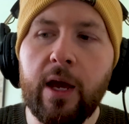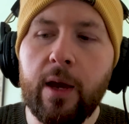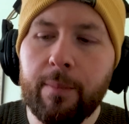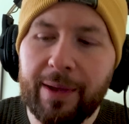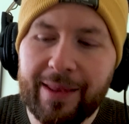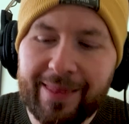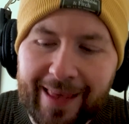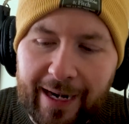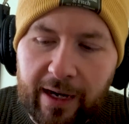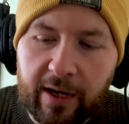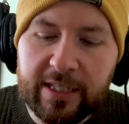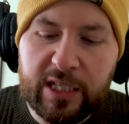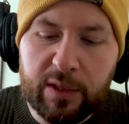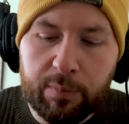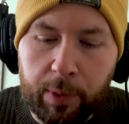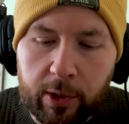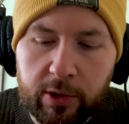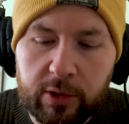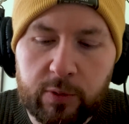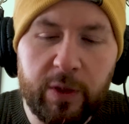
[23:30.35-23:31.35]
But then I
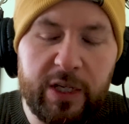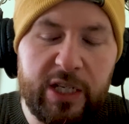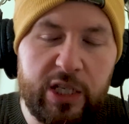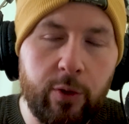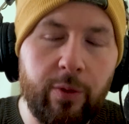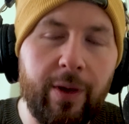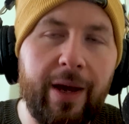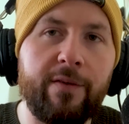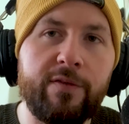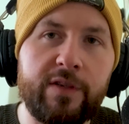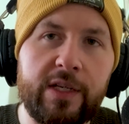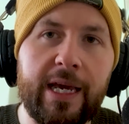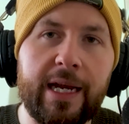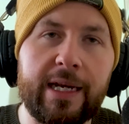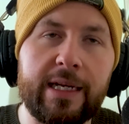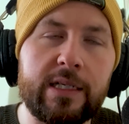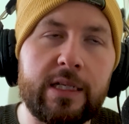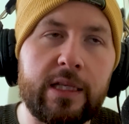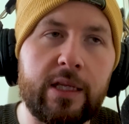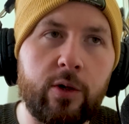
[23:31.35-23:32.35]
suppose we do have to
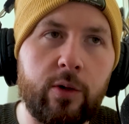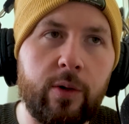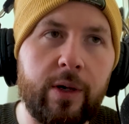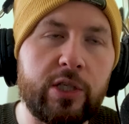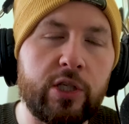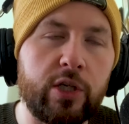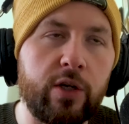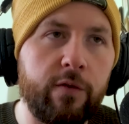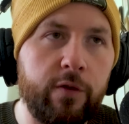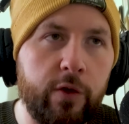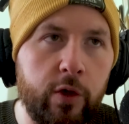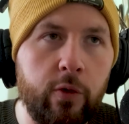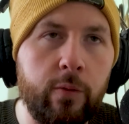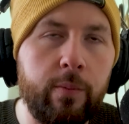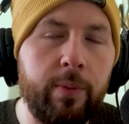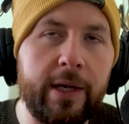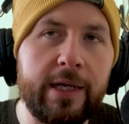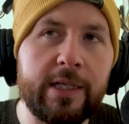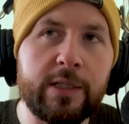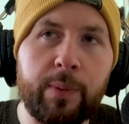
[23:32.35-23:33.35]
get into the question of who
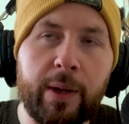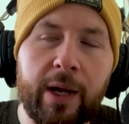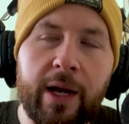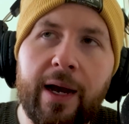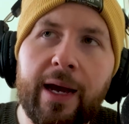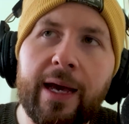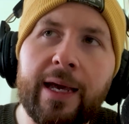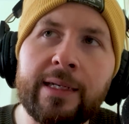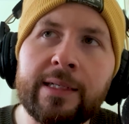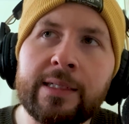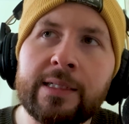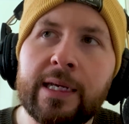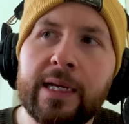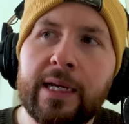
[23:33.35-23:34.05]
plays behind.